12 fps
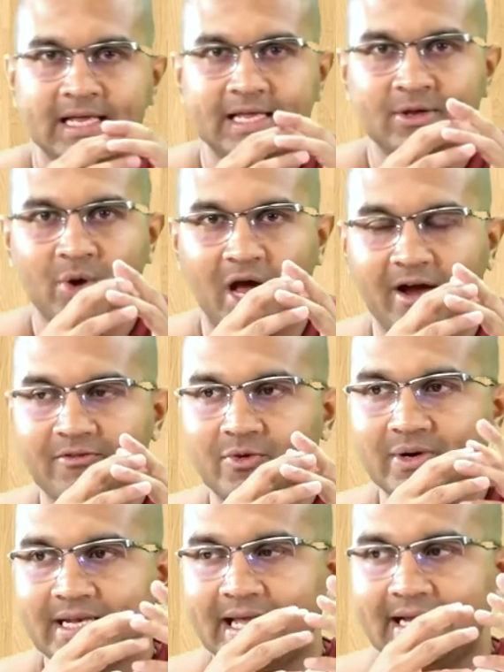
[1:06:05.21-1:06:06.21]
You have
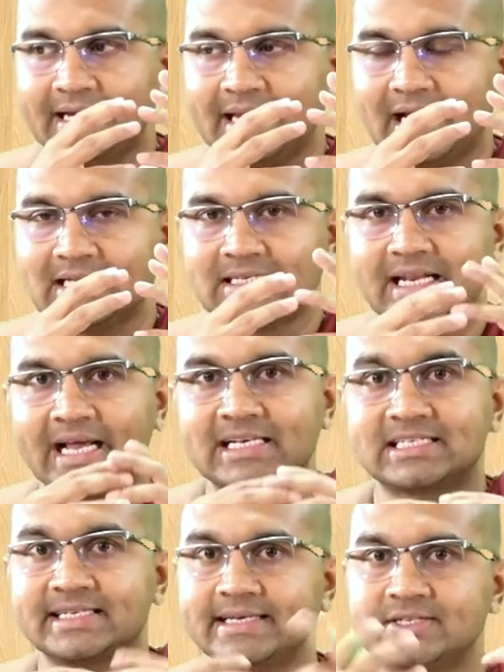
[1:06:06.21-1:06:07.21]
to take it as an
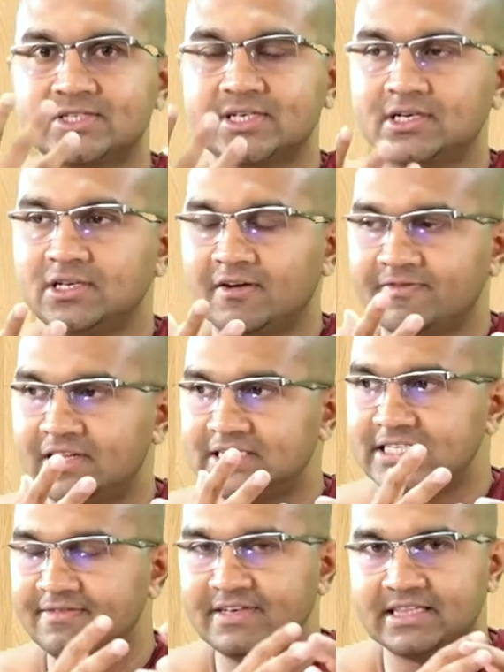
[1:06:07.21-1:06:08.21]
extension of the
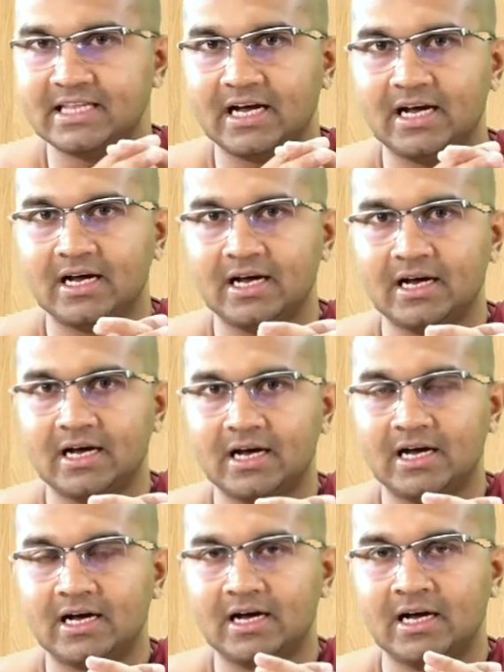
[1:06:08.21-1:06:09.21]
jivita
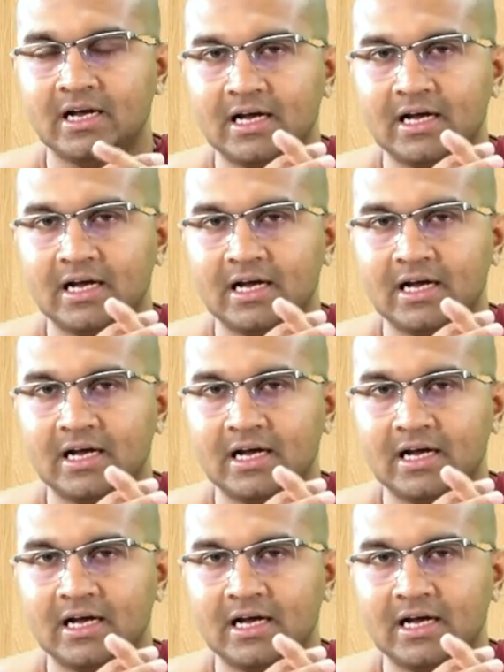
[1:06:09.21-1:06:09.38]
uh,